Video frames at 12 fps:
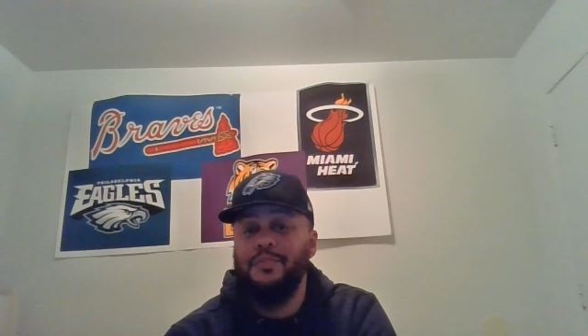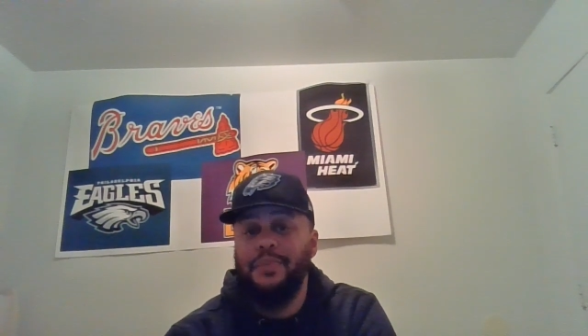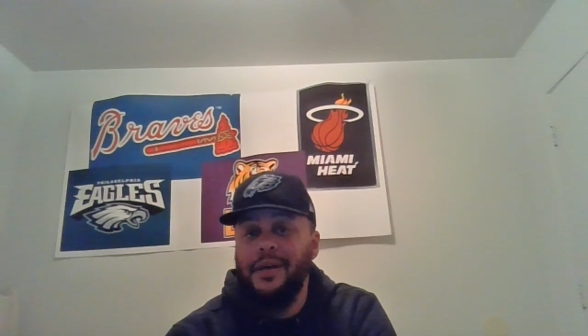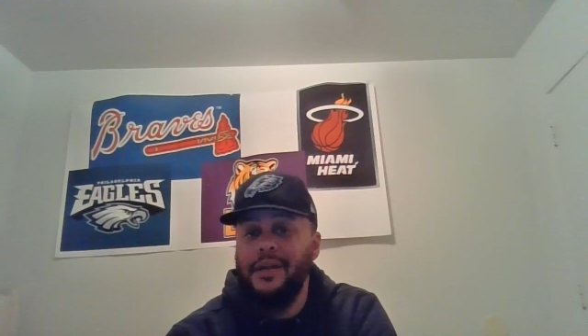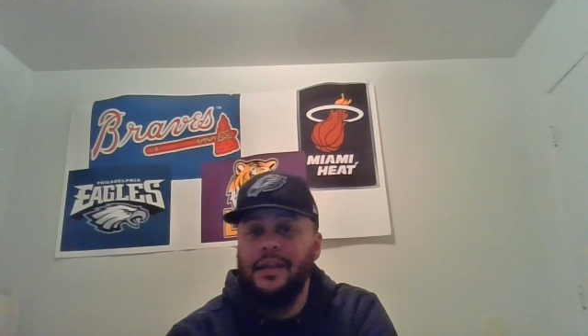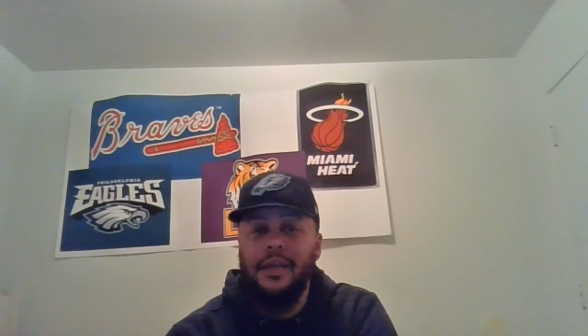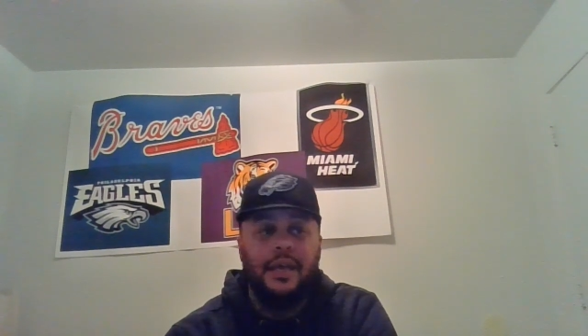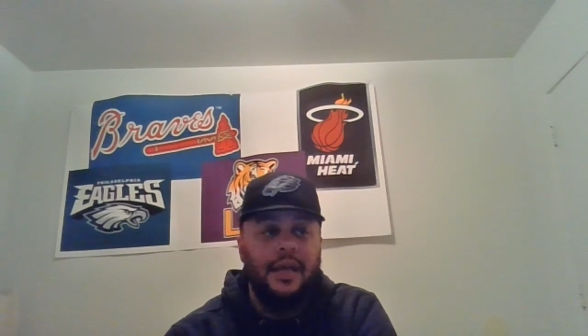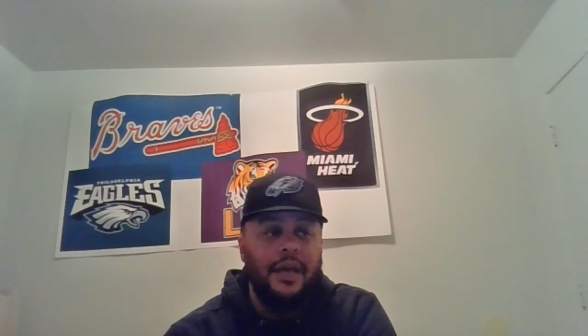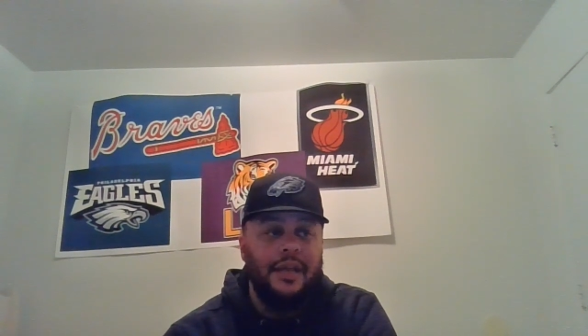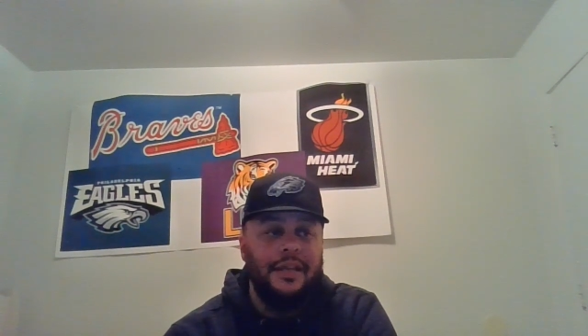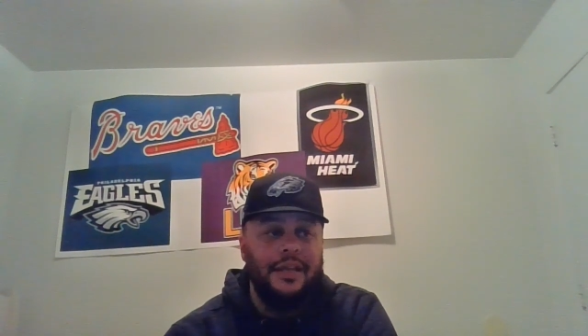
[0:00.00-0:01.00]
but
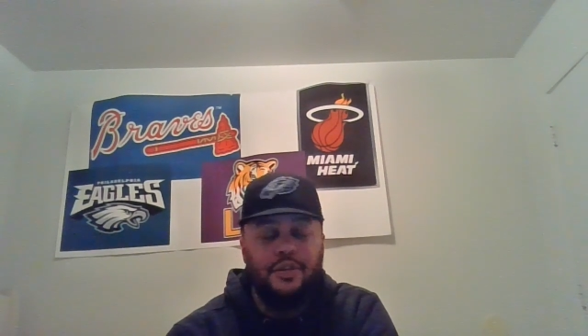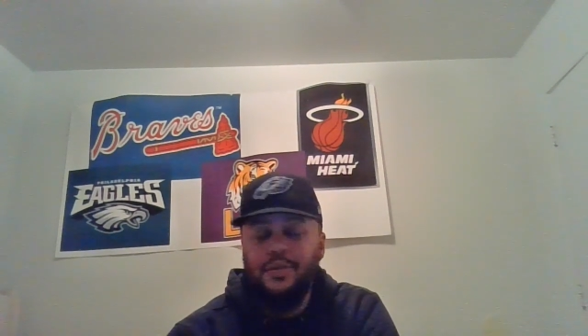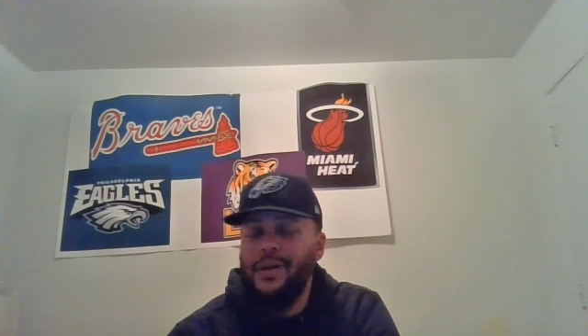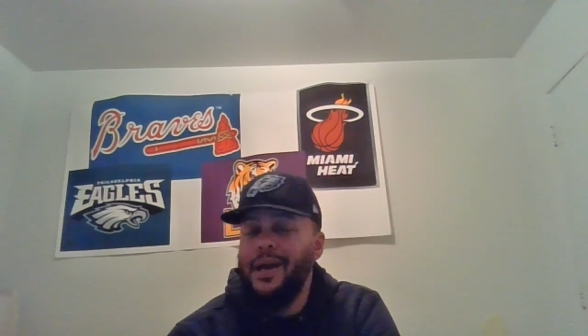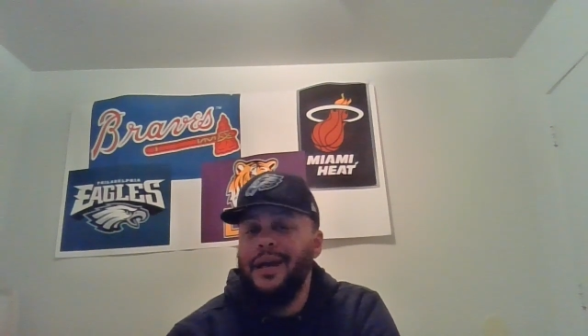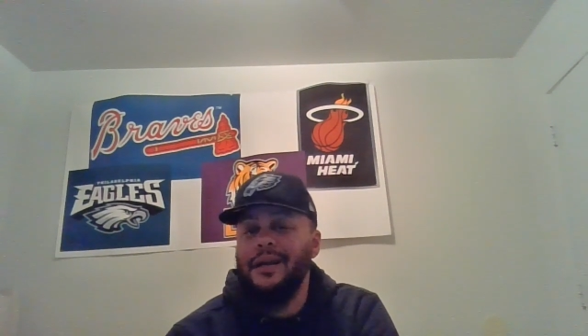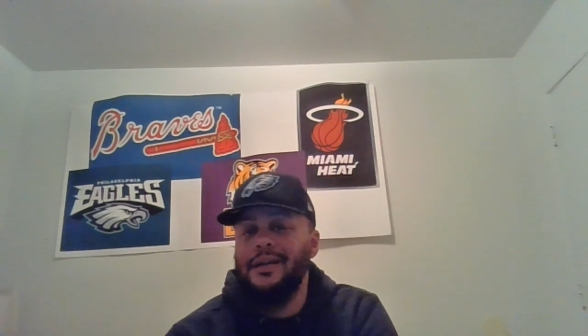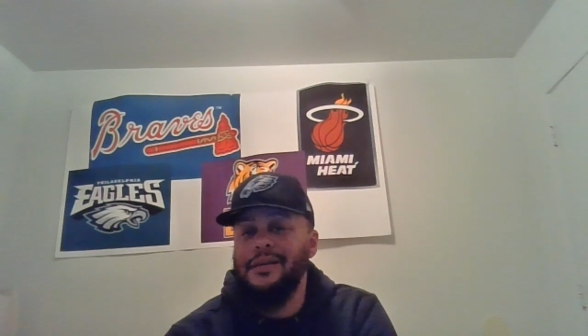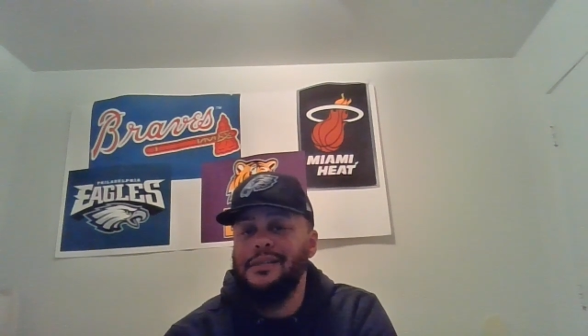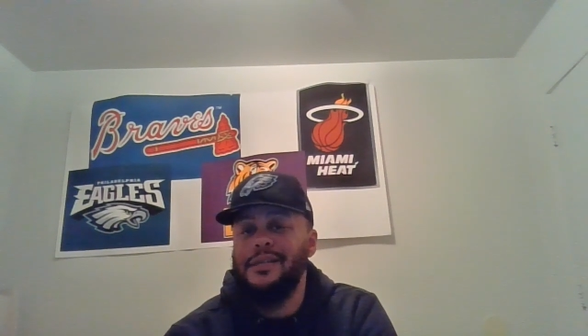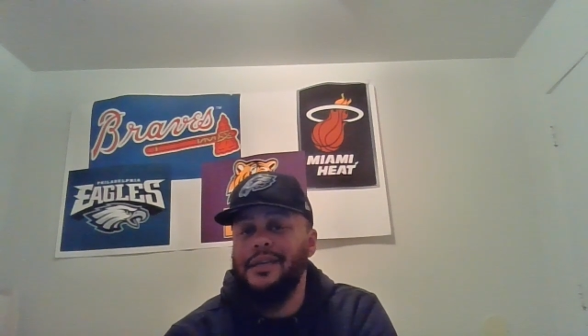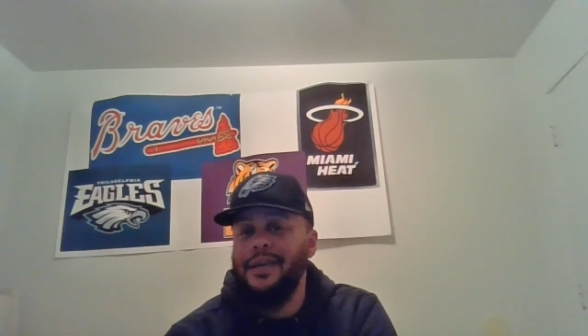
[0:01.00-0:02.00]
they do got a
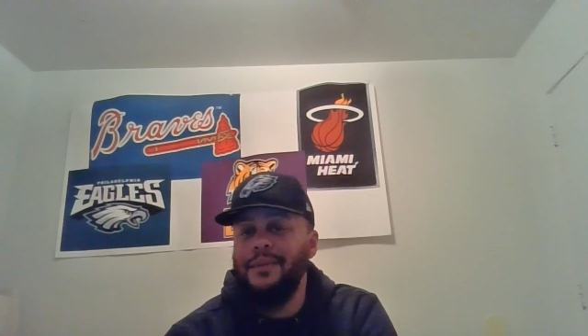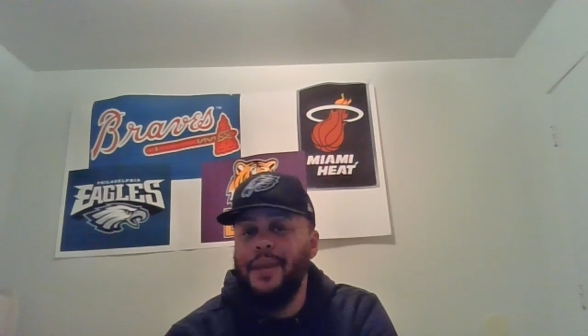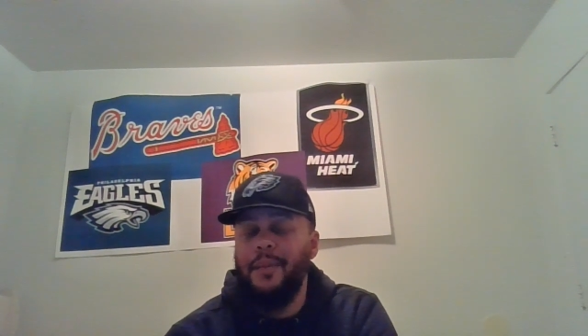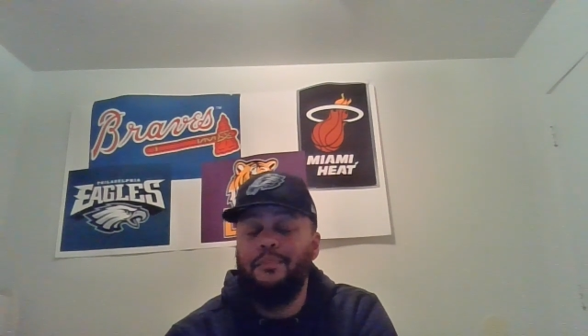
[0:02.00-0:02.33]
good scheme.